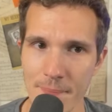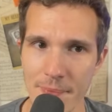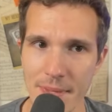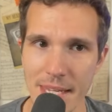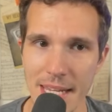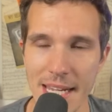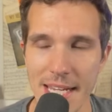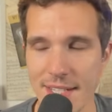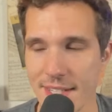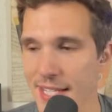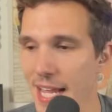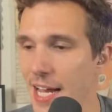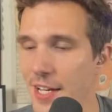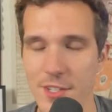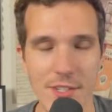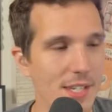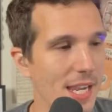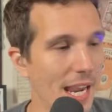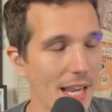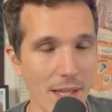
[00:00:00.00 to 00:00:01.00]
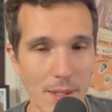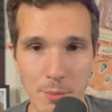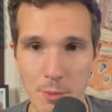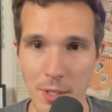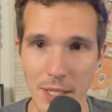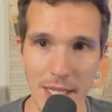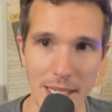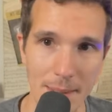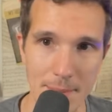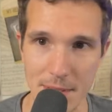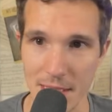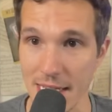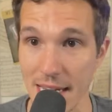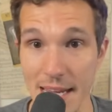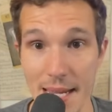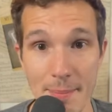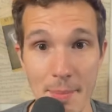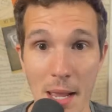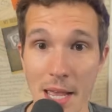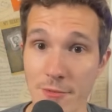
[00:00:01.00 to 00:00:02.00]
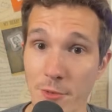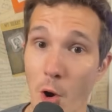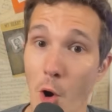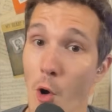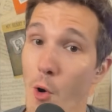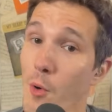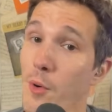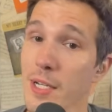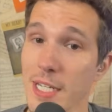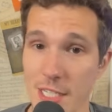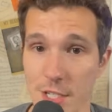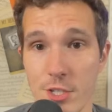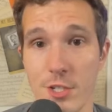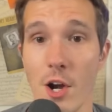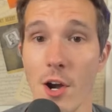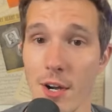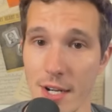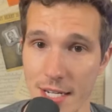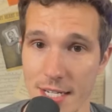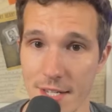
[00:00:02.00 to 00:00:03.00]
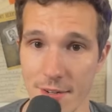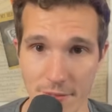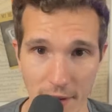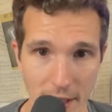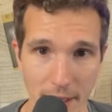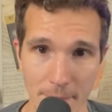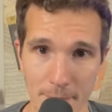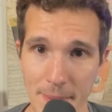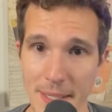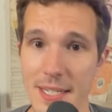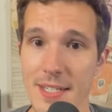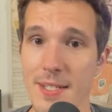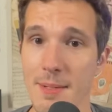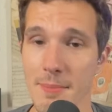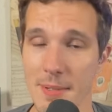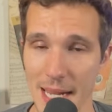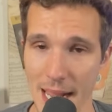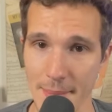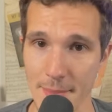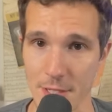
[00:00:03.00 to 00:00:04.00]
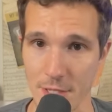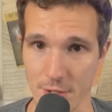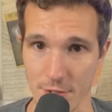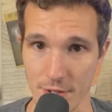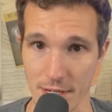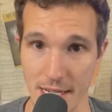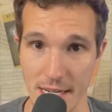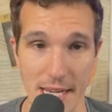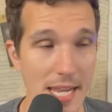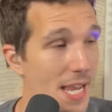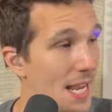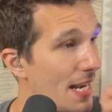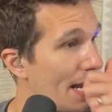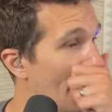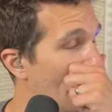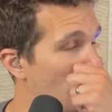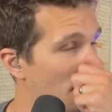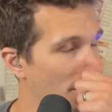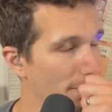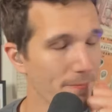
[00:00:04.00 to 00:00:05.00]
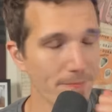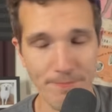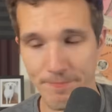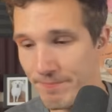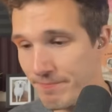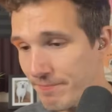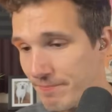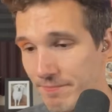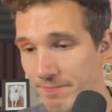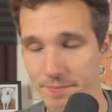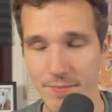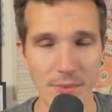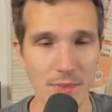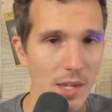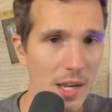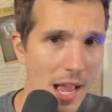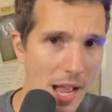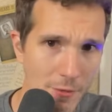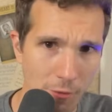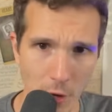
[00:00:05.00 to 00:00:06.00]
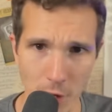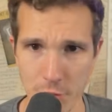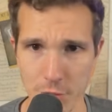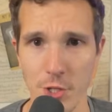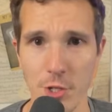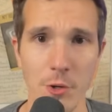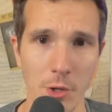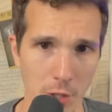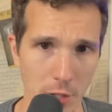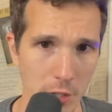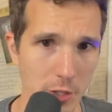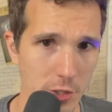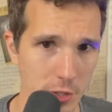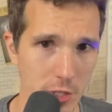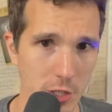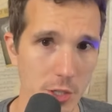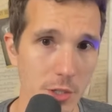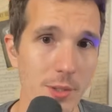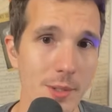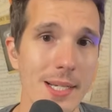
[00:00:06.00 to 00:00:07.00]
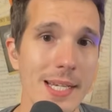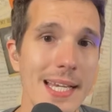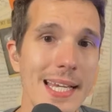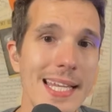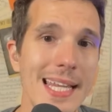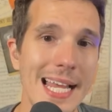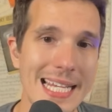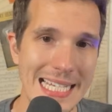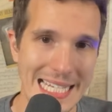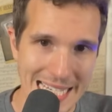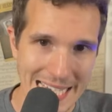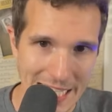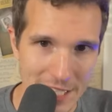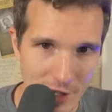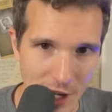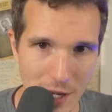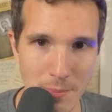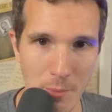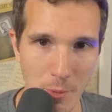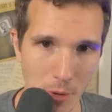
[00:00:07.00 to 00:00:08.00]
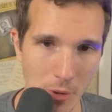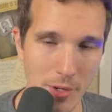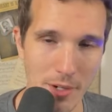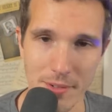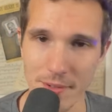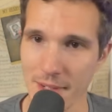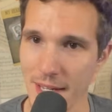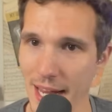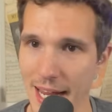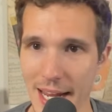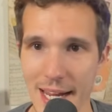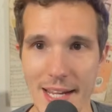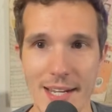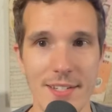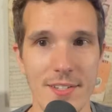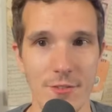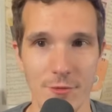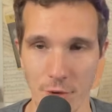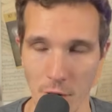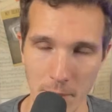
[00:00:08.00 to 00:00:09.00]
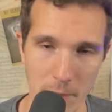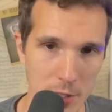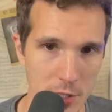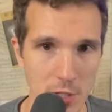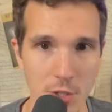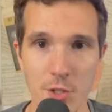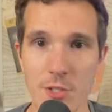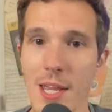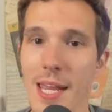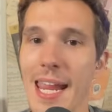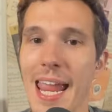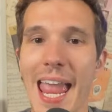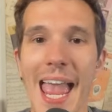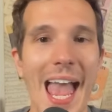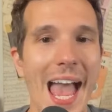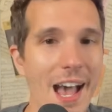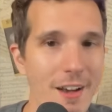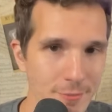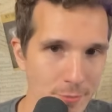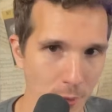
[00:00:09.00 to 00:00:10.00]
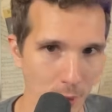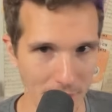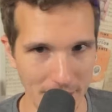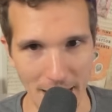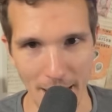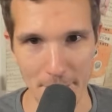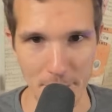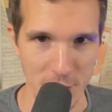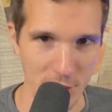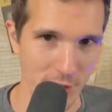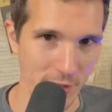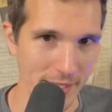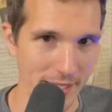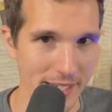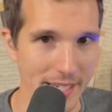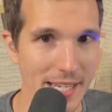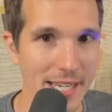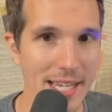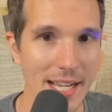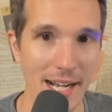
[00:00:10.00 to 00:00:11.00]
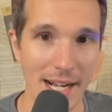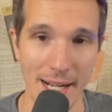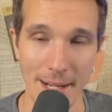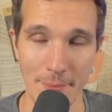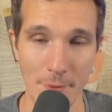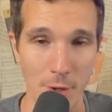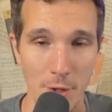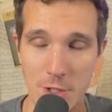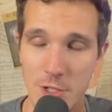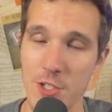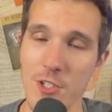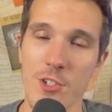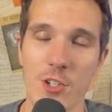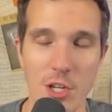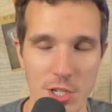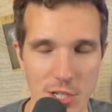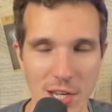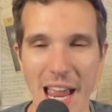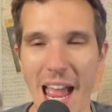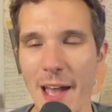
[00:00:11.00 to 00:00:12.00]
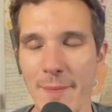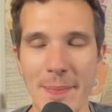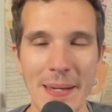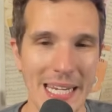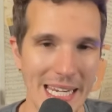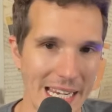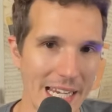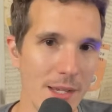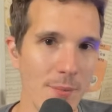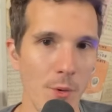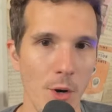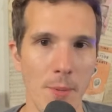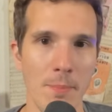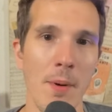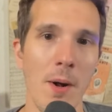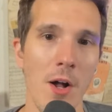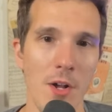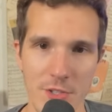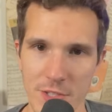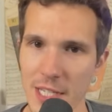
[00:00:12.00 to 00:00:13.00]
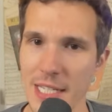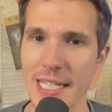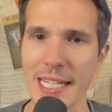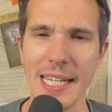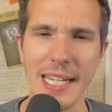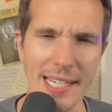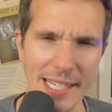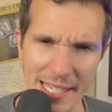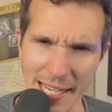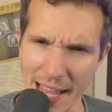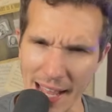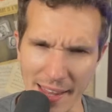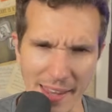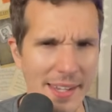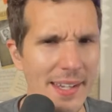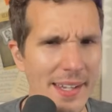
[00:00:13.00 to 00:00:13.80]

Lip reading: It's that Caleb Williams and him have already started developing some chemistry. Now, I've also heard, too, that DJ Moore and Rome Odunze have more chemistry or just have been getting more balls than Keenan Allen.